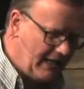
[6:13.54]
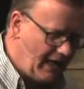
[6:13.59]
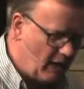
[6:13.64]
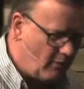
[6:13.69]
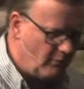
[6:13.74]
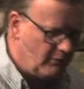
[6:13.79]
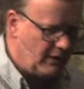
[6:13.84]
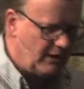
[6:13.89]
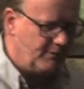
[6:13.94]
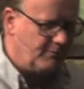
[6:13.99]
out
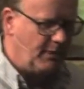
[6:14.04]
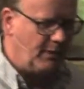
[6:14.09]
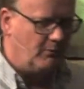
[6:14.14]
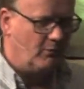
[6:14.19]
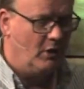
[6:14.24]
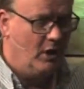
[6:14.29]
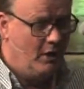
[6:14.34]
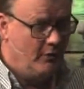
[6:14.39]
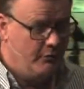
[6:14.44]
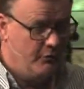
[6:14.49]
with these
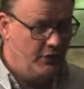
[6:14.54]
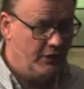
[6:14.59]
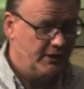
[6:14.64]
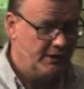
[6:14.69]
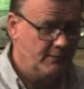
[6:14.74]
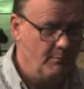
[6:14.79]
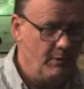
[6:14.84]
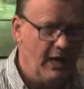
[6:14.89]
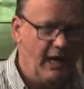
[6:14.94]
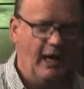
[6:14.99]
people.
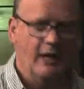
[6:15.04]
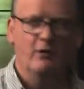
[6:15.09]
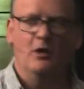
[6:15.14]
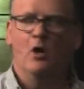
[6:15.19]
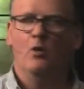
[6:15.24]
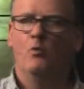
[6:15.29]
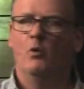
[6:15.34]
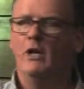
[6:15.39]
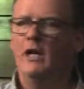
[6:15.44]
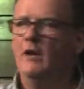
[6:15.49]
This man
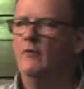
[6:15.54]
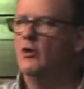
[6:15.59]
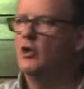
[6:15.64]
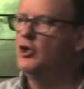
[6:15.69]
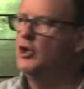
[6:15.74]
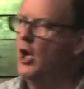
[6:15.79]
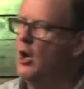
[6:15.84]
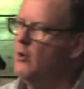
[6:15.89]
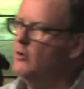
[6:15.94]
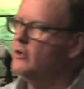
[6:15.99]
would even
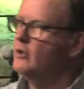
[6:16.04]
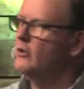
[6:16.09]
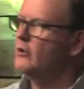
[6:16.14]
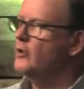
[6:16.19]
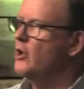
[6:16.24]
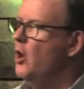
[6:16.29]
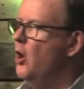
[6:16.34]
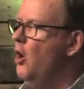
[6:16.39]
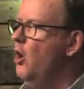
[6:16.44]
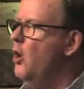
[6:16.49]
go to their
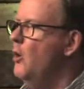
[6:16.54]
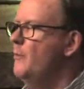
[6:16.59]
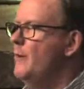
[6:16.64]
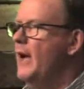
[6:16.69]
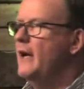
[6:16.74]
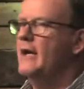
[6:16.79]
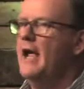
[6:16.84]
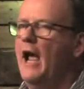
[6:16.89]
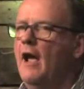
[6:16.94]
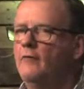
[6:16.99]
home
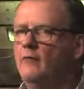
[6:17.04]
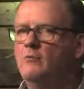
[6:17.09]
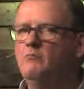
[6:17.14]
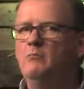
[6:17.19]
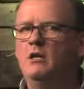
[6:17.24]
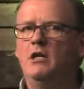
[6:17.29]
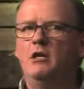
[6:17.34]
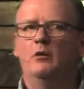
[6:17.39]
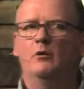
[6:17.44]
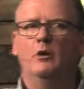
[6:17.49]
and have a
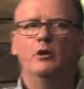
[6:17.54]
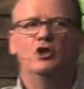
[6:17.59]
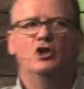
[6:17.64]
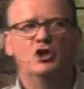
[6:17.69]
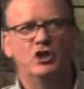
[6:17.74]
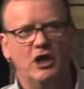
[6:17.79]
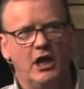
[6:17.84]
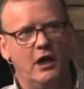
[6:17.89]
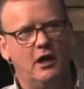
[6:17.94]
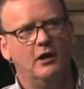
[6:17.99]
meal and
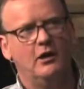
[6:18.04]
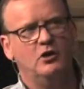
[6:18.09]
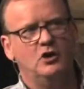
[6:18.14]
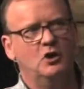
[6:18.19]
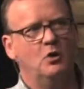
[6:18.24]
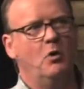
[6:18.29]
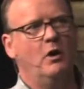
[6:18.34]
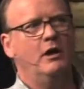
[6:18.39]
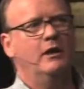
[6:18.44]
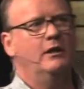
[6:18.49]
share and
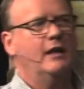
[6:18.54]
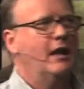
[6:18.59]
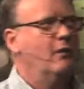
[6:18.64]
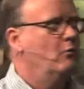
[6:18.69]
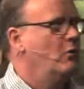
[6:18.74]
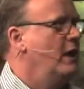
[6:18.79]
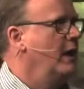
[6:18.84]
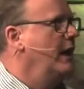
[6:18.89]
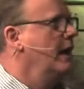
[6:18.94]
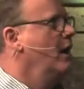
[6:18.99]
join in that
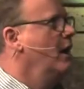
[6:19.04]
way.